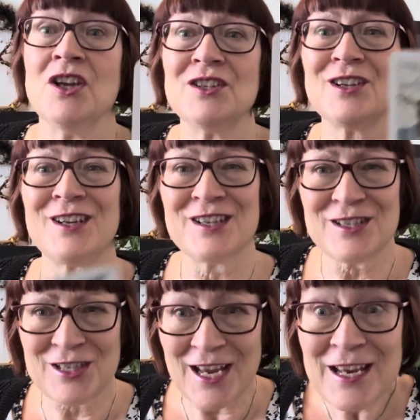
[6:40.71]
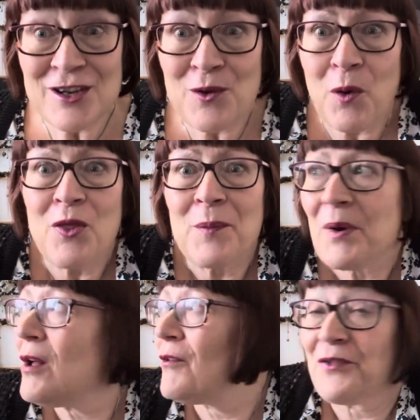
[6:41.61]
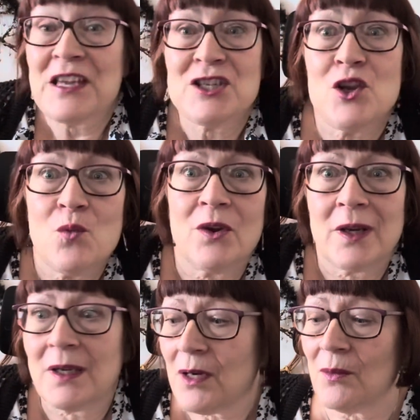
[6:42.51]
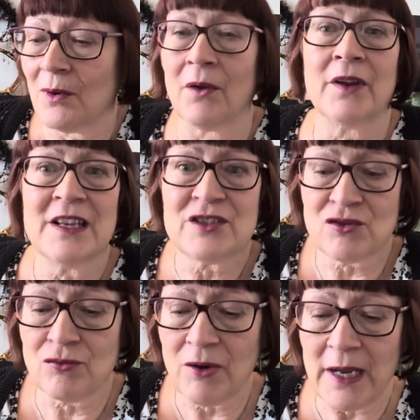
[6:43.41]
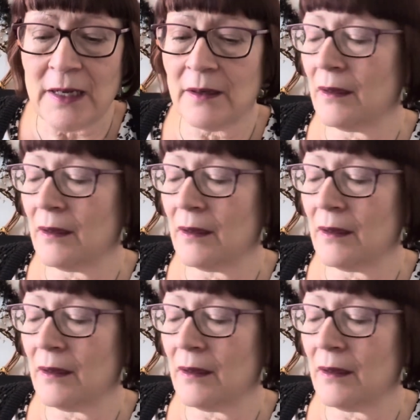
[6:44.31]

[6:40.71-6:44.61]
to continue on the path that you want to go on. It's great.